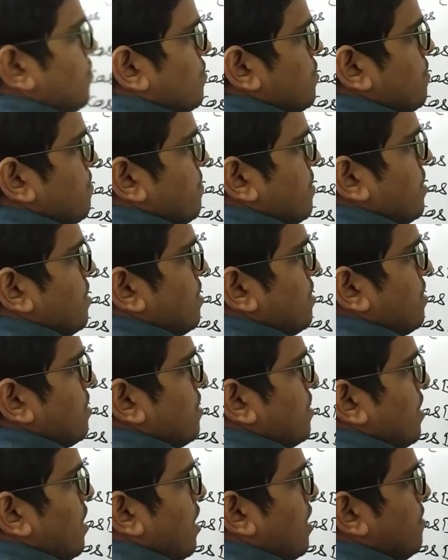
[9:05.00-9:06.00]
B.
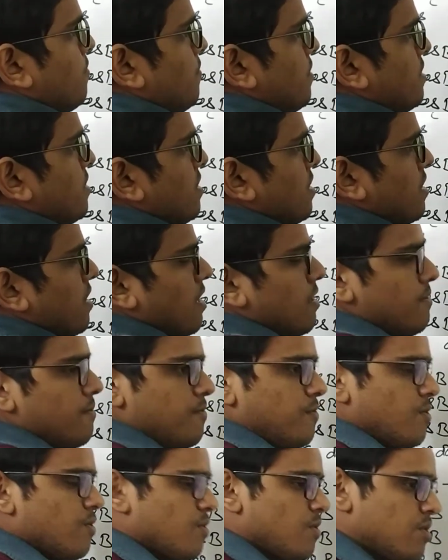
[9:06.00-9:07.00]
And one thing I
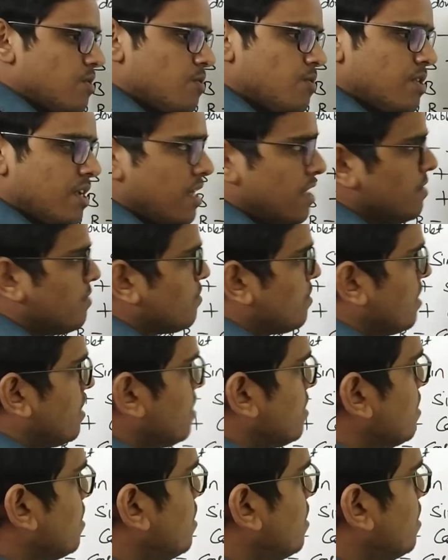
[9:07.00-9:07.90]
forgot to tell you, that